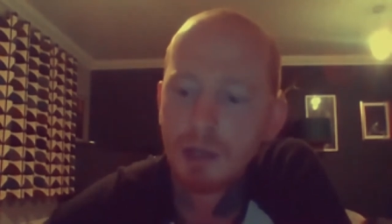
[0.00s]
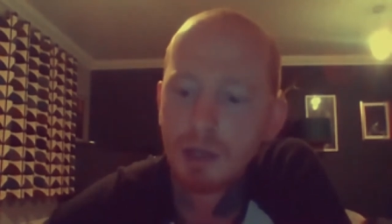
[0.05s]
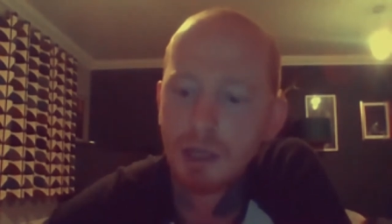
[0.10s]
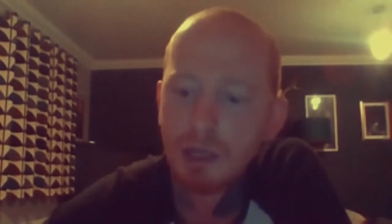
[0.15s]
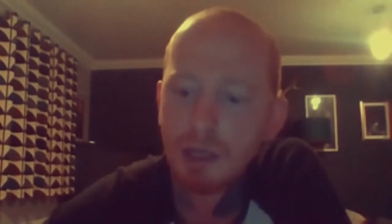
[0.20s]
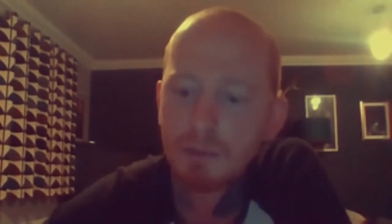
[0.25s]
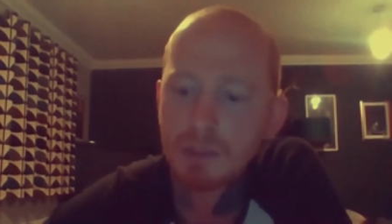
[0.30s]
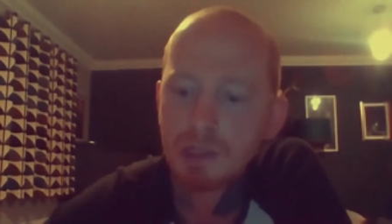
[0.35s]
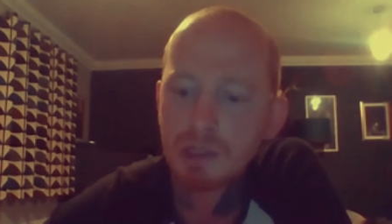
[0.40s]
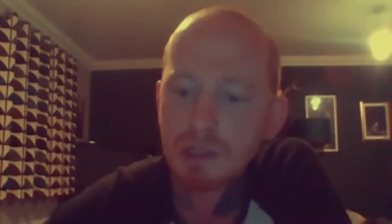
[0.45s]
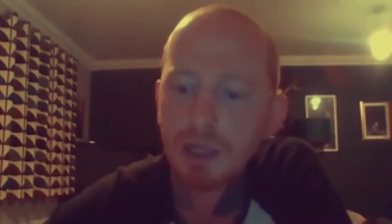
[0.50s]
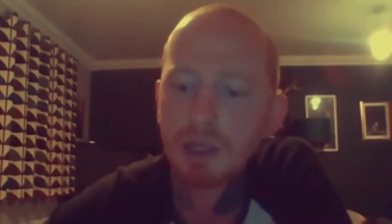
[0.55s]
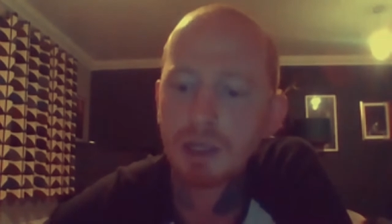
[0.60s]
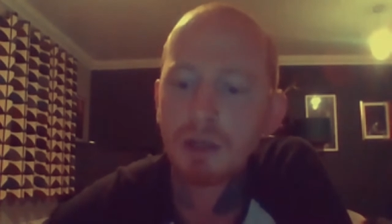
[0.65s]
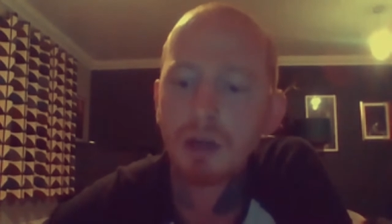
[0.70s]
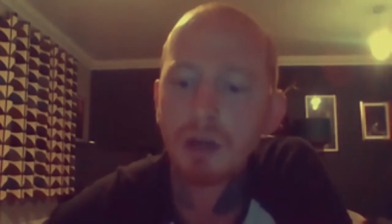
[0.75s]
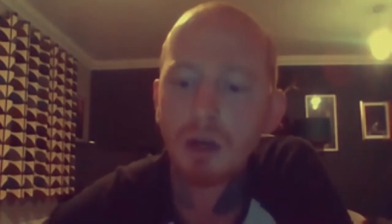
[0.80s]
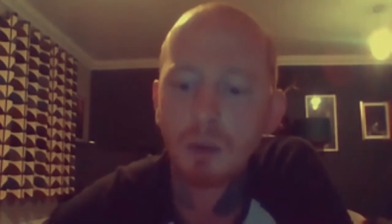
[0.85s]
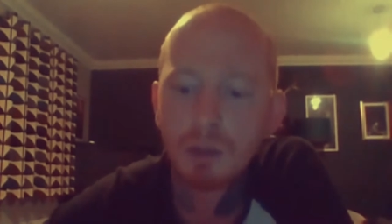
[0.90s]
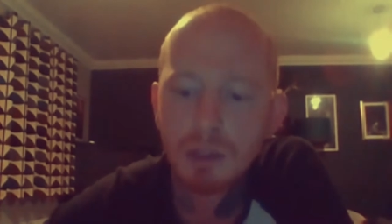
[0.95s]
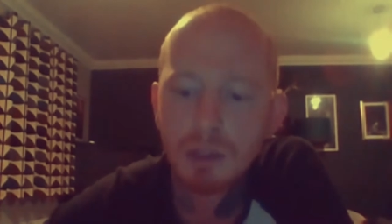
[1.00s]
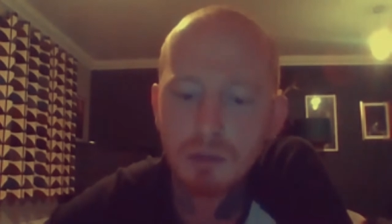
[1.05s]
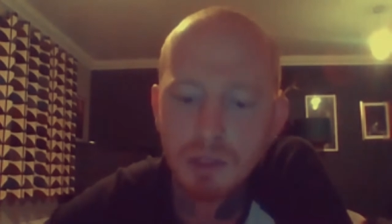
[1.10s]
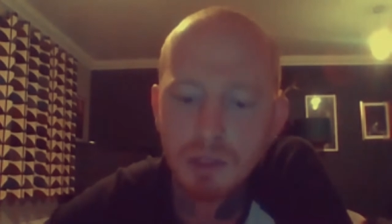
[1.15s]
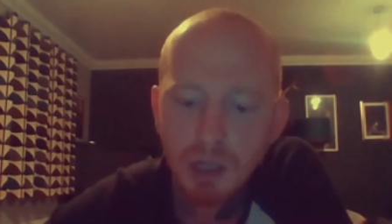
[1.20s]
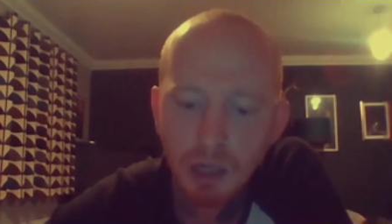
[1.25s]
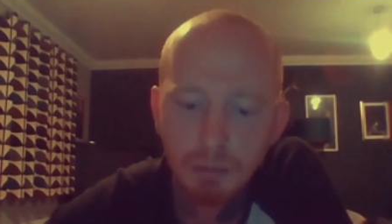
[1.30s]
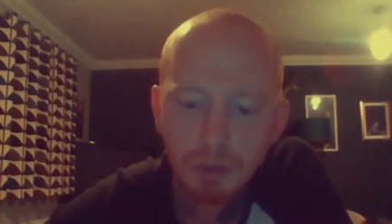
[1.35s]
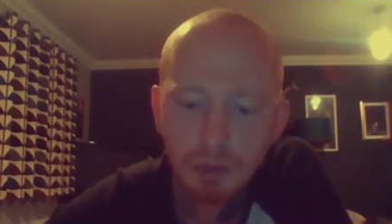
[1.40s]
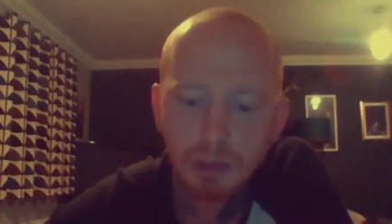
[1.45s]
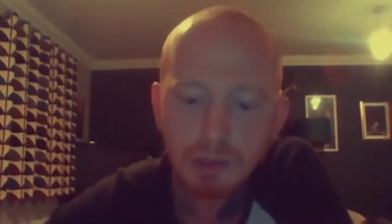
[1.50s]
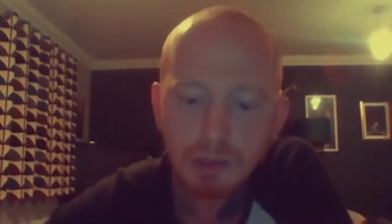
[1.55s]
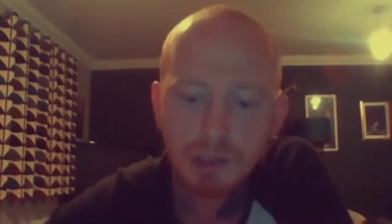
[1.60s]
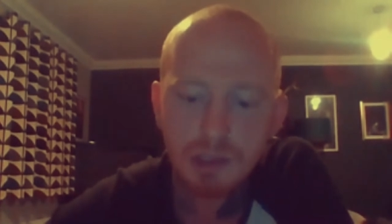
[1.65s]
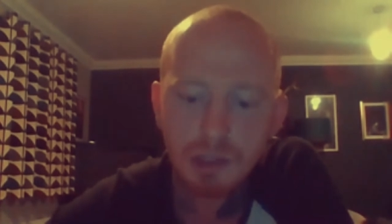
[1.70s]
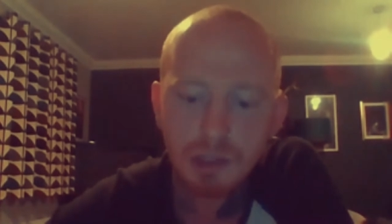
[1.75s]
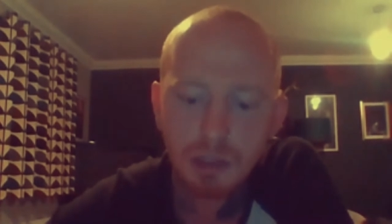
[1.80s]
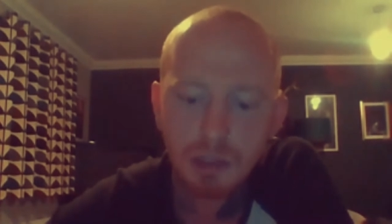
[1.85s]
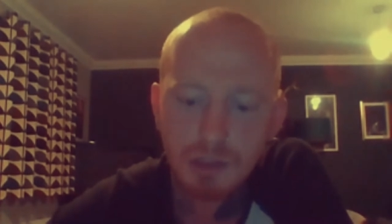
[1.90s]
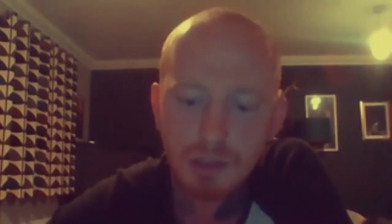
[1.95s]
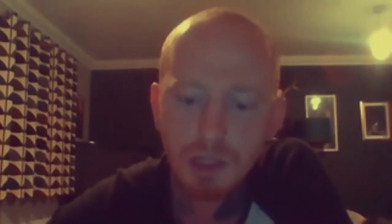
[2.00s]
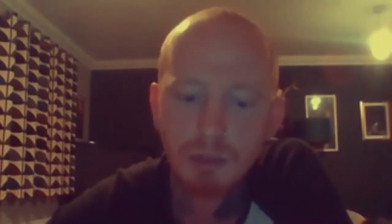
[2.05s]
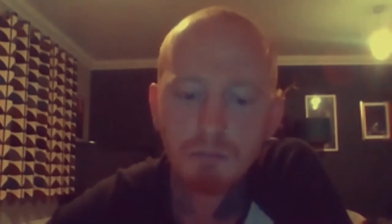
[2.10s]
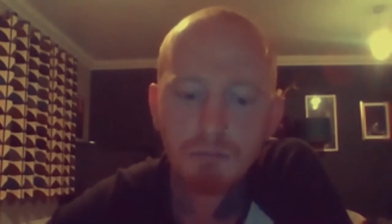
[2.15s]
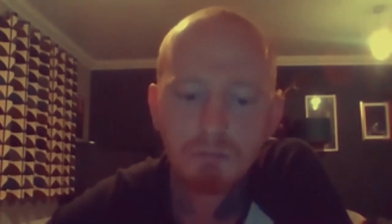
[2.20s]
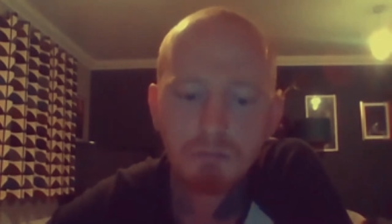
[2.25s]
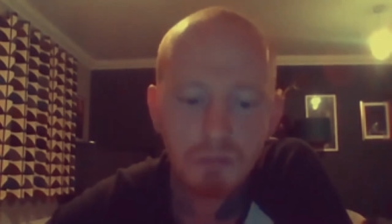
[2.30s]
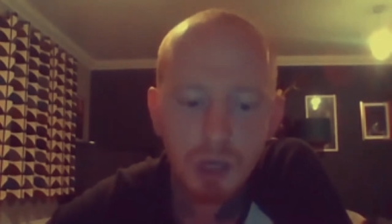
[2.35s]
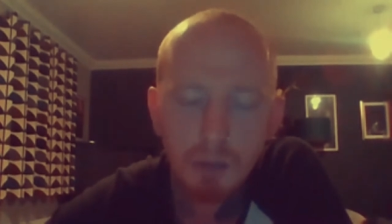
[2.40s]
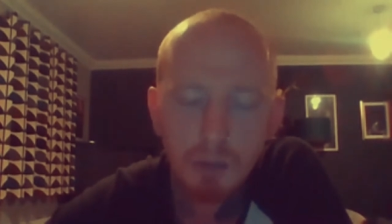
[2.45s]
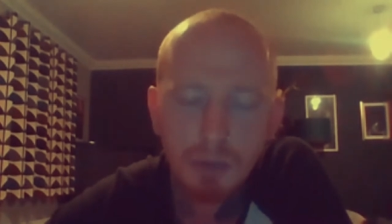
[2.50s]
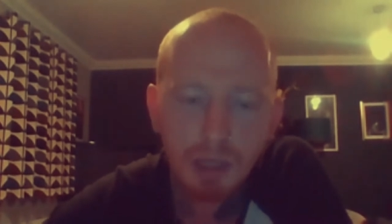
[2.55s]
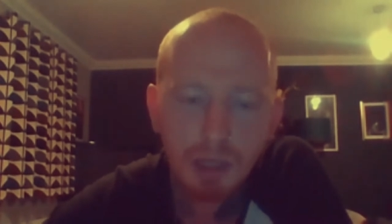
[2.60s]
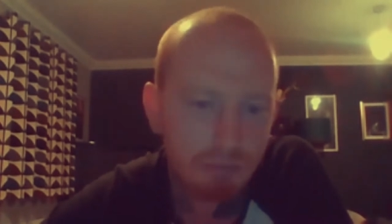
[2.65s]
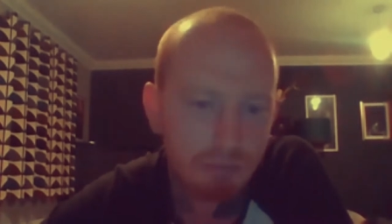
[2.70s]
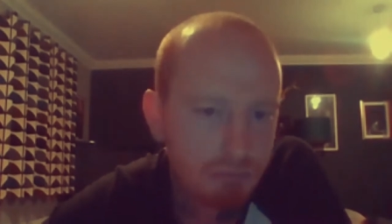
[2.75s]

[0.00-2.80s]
He was like, I want to do Turbulence. I was like, I'm in.